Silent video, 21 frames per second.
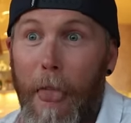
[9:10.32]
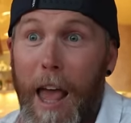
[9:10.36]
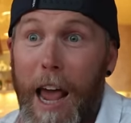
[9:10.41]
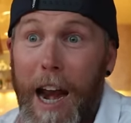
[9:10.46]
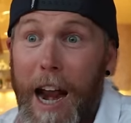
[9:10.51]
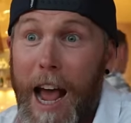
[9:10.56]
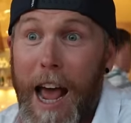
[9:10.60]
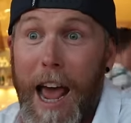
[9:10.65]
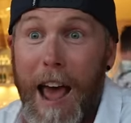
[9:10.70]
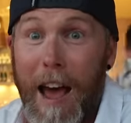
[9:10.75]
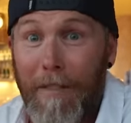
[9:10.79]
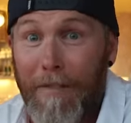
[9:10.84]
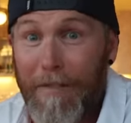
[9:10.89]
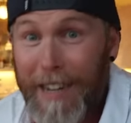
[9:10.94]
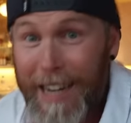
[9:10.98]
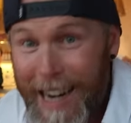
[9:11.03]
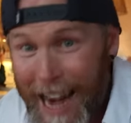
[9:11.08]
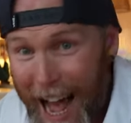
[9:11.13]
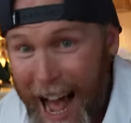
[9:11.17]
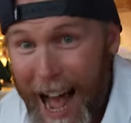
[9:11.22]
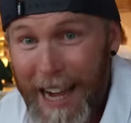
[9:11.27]
And I have
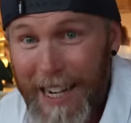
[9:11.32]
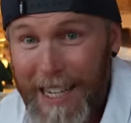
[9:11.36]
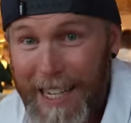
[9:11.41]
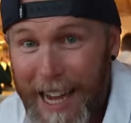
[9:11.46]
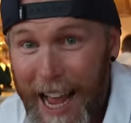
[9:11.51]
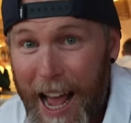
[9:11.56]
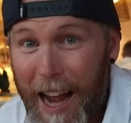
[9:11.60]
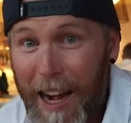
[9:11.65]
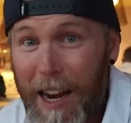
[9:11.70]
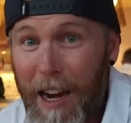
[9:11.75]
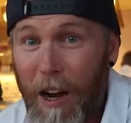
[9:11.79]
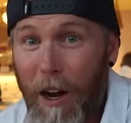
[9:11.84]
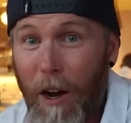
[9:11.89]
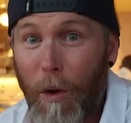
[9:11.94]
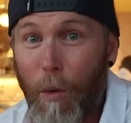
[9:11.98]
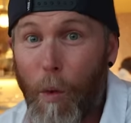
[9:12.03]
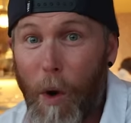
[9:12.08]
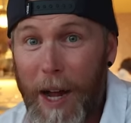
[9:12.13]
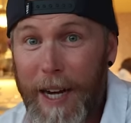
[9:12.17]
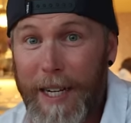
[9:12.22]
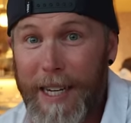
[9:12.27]
not sat here
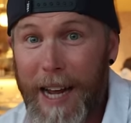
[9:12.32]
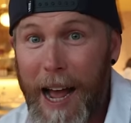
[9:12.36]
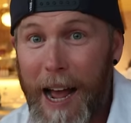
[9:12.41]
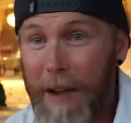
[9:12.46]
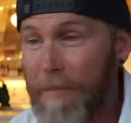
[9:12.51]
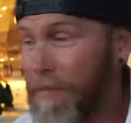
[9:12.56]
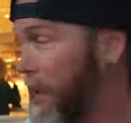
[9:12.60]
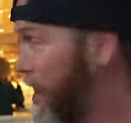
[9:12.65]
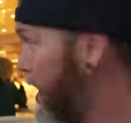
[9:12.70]
one time